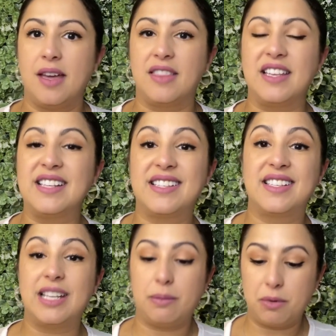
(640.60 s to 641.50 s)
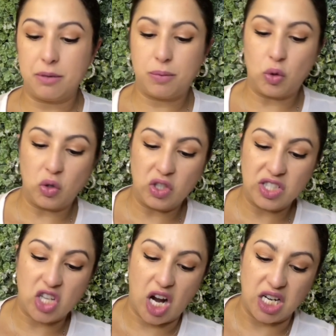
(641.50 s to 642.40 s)
these zipper
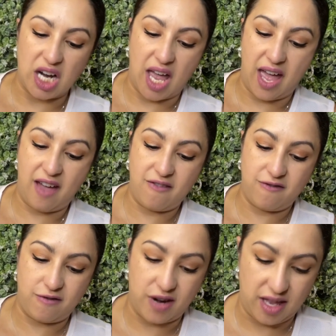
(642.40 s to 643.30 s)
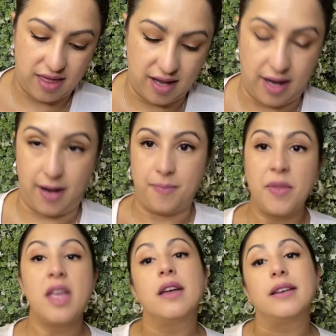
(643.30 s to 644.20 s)
pulls are everything.
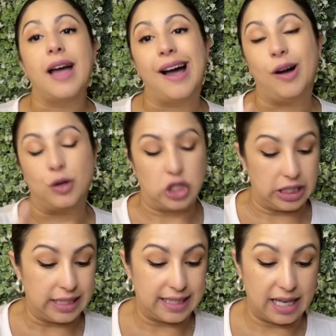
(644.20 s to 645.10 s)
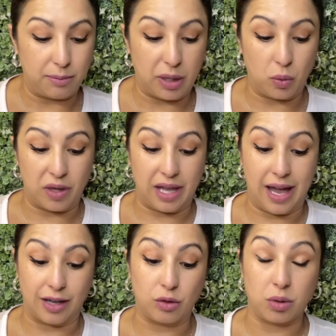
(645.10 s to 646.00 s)
Now, she did send me one that
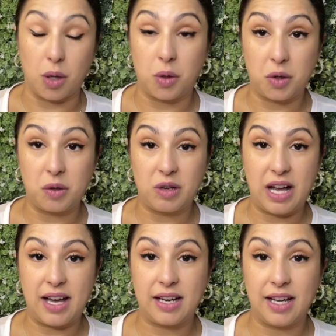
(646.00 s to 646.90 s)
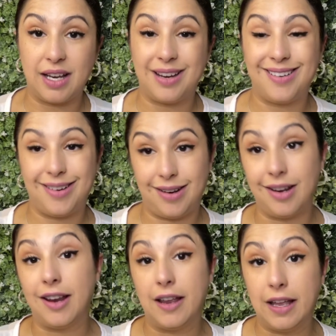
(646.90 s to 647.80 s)
had Grogu on it.
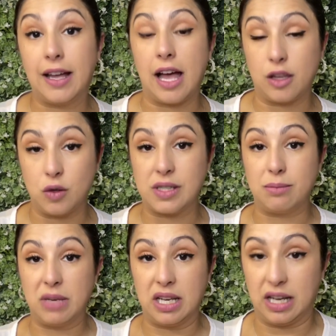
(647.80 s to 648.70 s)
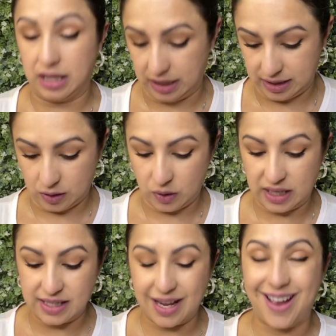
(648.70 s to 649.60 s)
He got used immediately. So
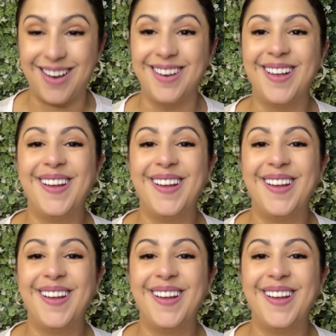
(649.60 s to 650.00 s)
he's on